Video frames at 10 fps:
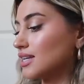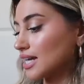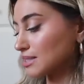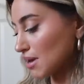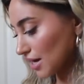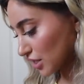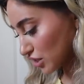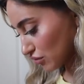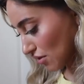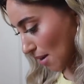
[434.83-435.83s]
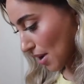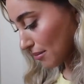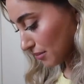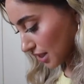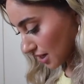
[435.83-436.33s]
next package is from
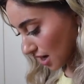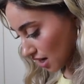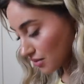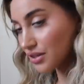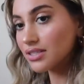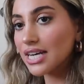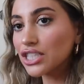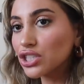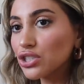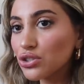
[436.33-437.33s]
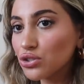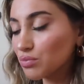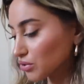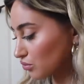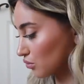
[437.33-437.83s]
Amika. This is actually
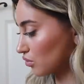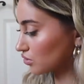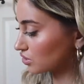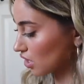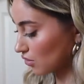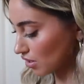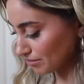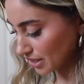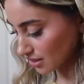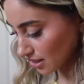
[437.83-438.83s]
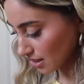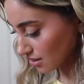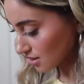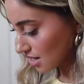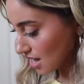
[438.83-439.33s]
super cool. So
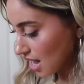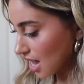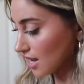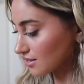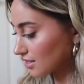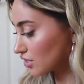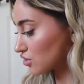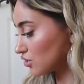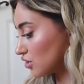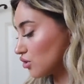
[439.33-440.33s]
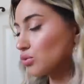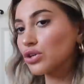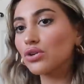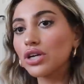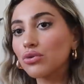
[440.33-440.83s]
Amika has these new
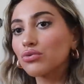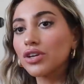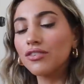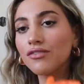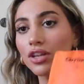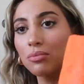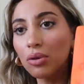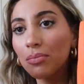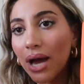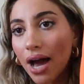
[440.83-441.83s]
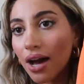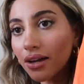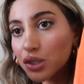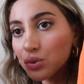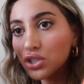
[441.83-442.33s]
little like refillable
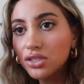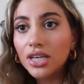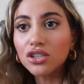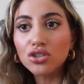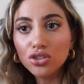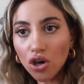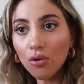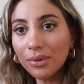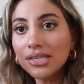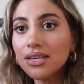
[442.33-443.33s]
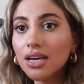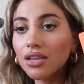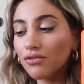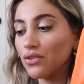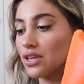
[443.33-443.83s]
bags, which is like so amazing,
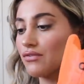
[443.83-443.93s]
like for the